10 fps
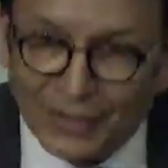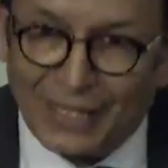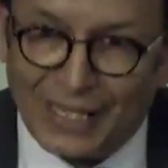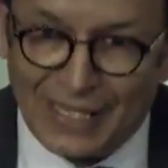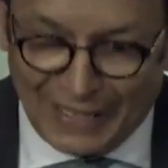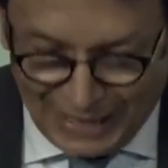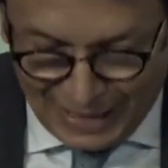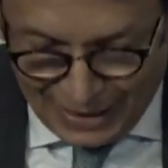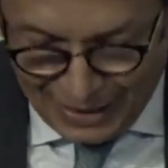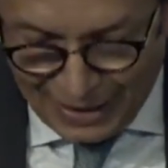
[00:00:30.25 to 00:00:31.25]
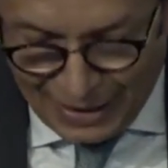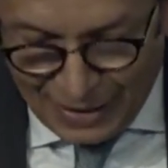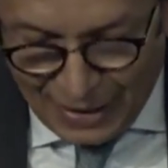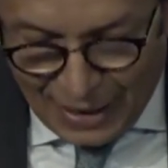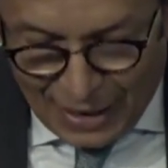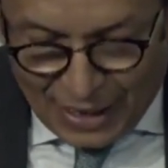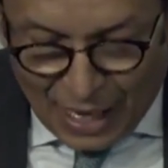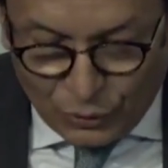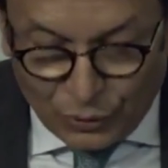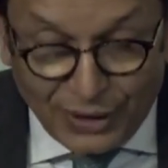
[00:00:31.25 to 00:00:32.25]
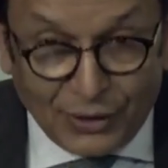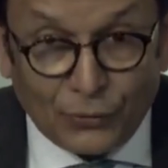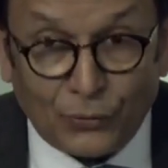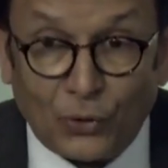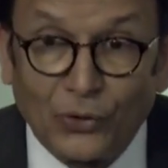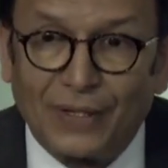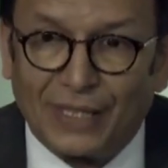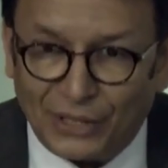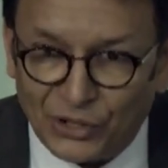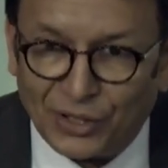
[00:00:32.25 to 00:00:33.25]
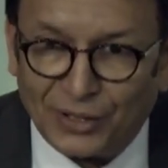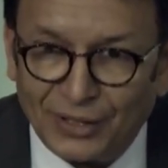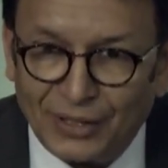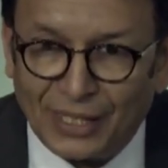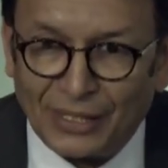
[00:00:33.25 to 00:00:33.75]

at LSE to this fourth edition.